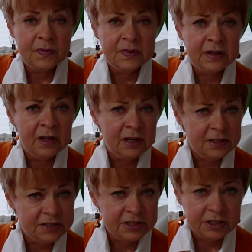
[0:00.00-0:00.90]
The
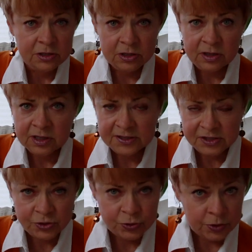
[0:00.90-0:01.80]
honest to
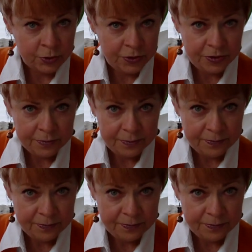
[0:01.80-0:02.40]
goodness truth.